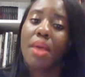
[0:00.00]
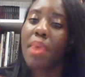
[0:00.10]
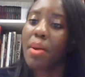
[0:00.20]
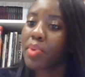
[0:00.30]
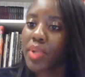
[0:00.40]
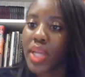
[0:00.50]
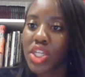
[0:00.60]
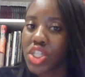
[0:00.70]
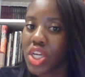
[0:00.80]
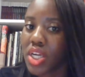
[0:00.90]
public
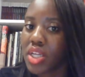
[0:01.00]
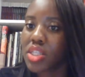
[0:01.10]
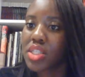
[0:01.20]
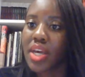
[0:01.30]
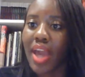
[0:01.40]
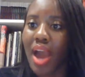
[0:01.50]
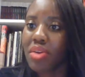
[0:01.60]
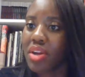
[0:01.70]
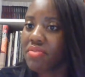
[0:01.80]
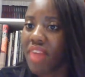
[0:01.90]
relations,
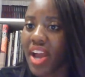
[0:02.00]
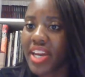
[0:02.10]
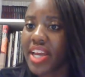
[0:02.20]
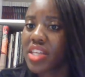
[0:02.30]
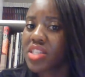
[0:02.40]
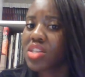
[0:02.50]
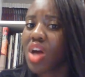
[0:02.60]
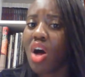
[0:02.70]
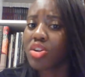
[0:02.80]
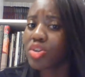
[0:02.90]
accounting and finance,
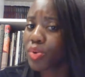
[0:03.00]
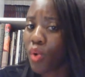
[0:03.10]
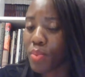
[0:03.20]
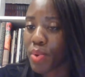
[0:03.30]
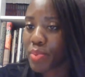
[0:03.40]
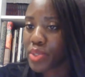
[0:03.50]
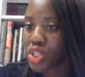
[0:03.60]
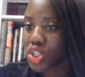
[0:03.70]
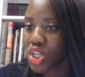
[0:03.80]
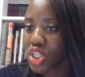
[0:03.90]
all your corporate
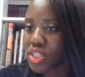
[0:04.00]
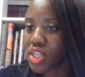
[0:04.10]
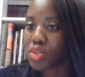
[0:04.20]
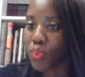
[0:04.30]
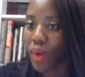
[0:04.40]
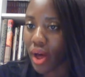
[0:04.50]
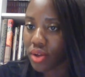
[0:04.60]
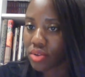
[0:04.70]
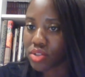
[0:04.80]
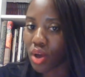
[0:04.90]
positions as
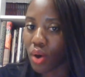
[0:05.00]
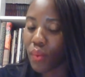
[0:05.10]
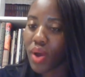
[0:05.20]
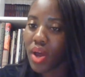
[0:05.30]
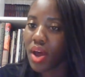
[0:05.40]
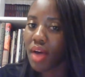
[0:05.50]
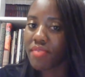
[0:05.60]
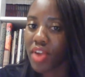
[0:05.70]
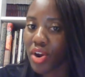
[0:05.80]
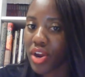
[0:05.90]
well. So
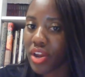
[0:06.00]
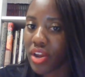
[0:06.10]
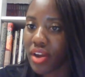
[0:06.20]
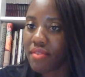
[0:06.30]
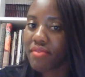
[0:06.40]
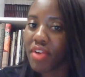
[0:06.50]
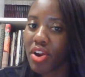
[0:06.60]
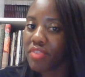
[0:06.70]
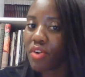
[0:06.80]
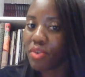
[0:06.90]
very,
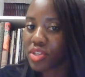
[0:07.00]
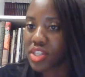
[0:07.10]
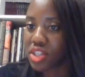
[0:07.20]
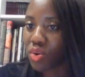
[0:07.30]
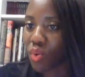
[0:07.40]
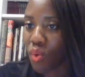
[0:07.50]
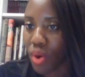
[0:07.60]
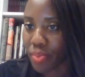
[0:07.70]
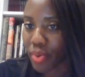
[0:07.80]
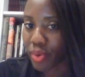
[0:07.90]
very focused in
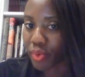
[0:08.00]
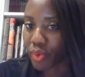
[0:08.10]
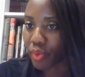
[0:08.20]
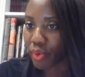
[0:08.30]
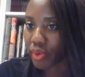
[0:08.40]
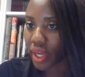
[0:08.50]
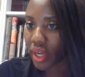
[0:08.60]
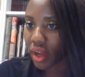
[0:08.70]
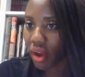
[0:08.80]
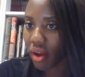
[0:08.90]
corporate
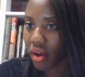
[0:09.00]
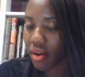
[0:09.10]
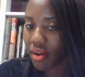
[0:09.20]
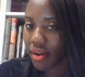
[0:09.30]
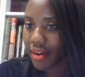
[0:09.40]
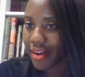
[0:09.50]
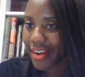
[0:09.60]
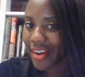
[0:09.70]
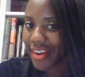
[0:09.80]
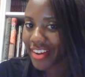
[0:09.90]
recruiting.
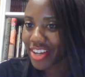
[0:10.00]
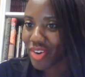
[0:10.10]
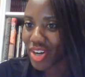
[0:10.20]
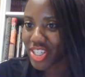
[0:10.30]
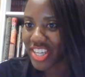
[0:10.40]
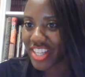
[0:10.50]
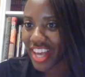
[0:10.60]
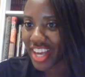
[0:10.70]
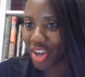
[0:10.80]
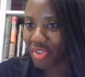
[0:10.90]
Good question.
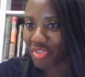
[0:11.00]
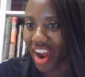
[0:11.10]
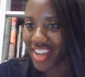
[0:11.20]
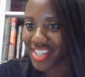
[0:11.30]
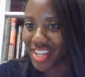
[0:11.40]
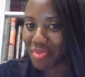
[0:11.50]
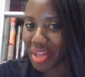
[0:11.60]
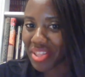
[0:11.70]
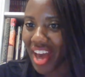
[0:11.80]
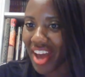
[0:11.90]
Thank you for asking
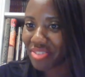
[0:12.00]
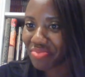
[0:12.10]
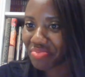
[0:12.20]
about that.